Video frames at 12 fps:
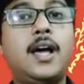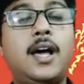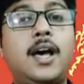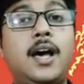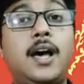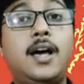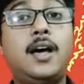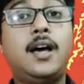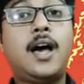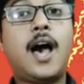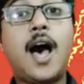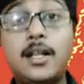
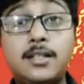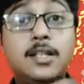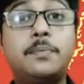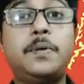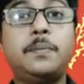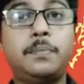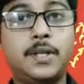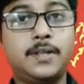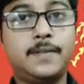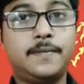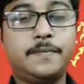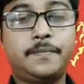other people.
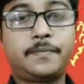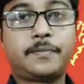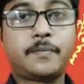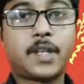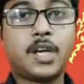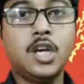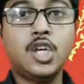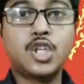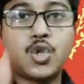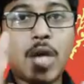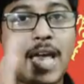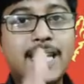
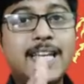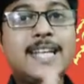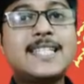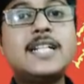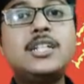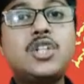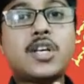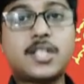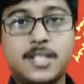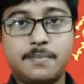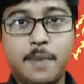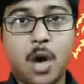So alienation
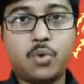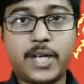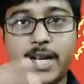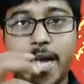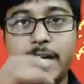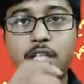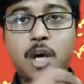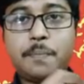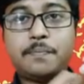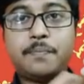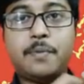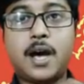talks about a kind
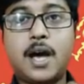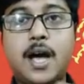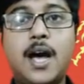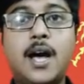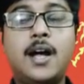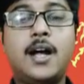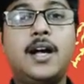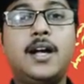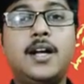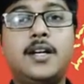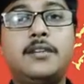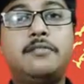
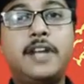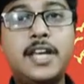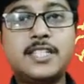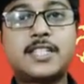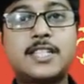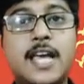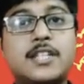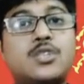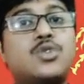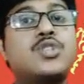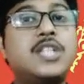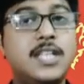of
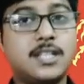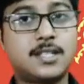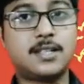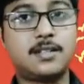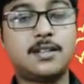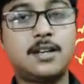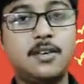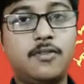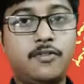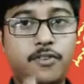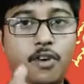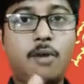disassociation
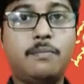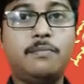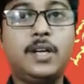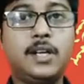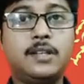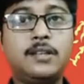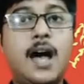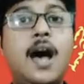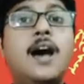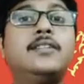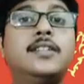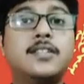from the
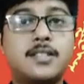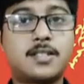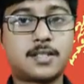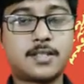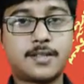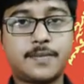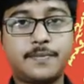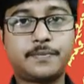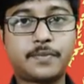others.